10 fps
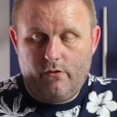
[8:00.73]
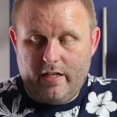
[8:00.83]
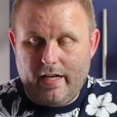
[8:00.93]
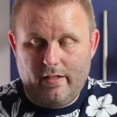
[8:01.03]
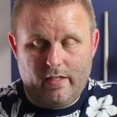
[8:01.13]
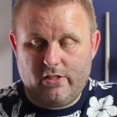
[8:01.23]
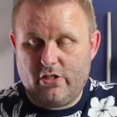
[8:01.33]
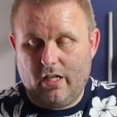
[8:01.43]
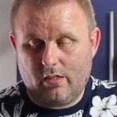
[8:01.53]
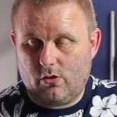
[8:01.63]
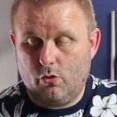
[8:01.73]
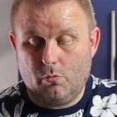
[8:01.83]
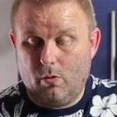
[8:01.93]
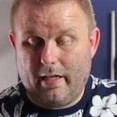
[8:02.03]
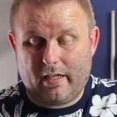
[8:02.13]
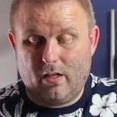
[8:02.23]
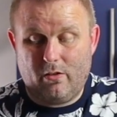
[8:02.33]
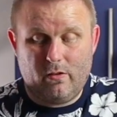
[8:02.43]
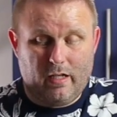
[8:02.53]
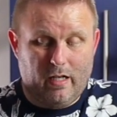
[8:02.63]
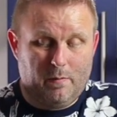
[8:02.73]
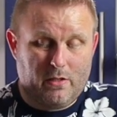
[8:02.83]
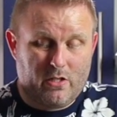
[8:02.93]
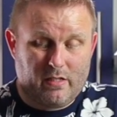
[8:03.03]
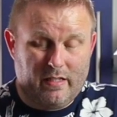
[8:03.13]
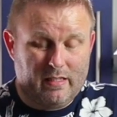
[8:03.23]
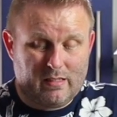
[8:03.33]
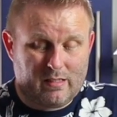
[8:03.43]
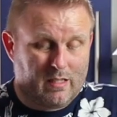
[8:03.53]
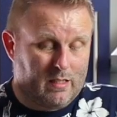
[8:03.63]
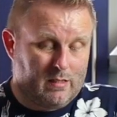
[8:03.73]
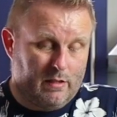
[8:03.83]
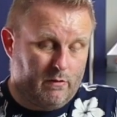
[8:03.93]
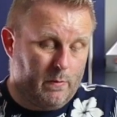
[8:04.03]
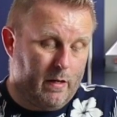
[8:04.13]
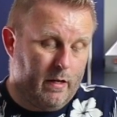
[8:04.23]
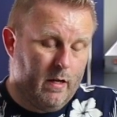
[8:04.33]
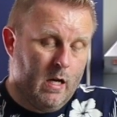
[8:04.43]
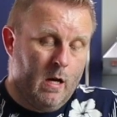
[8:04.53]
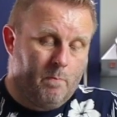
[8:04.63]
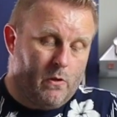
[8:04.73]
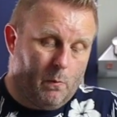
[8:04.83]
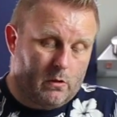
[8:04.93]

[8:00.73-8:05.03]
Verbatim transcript: of the end is just normal Lego. Um, as you can see, there's studs everywhere. I